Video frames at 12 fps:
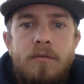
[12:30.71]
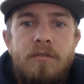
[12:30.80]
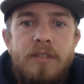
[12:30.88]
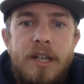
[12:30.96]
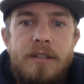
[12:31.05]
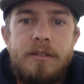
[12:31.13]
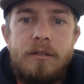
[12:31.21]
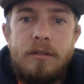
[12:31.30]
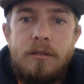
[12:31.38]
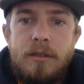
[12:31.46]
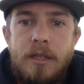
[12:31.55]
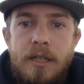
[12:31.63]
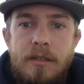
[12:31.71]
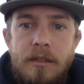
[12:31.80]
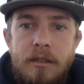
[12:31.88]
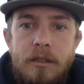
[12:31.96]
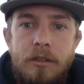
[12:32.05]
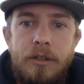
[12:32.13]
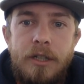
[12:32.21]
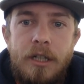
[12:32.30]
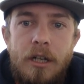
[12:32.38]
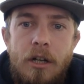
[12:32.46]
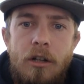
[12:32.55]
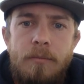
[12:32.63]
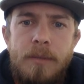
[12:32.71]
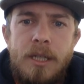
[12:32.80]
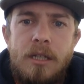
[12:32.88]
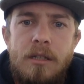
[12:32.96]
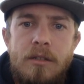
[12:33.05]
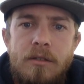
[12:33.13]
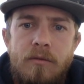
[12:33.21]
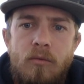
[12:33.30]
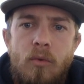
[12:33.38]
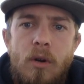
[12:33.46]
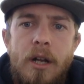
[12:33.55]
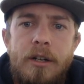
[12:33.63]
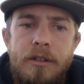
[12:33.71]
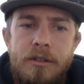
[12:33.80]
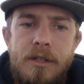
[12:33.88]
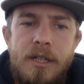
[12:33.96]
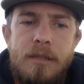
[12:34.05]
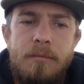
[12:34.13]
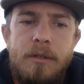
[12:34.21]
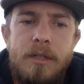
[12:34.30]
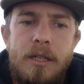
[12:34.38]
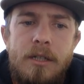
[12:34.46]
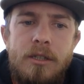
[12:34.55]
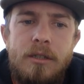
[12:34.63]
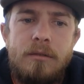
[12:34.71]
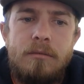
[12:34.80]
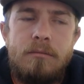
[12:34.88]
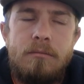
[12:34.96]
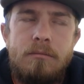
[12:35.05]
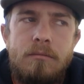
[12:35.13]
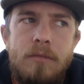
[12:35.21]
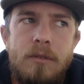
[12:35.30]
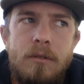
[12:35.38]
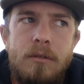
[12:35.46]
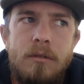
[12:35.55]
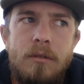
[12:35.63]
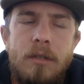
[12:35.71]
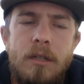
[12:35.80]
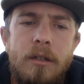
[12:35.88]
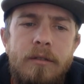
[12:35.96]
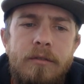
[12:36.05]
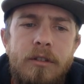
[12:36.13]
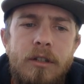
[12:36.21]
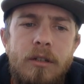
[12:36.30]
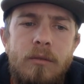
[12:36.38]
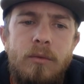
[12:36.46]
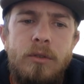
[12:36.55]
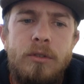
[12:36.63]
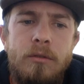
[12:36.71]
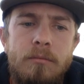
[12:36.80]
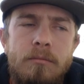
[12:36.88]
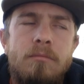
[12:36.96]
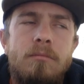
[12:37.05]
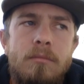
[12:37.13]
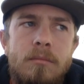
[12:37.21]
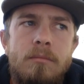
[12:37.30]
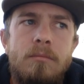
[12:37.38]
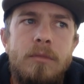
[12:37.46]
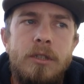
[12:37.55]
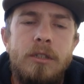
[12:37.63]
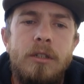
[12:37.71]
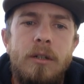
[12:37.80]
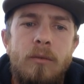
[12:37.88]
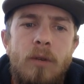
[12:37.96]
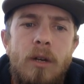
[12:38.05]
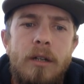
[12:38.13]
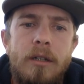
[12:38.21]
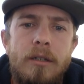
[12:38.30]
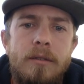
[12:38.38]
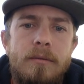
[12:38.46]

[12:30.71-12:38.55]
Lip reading: Vessel, as including all means of water transportation. Well, if you're in a womb, you're in water.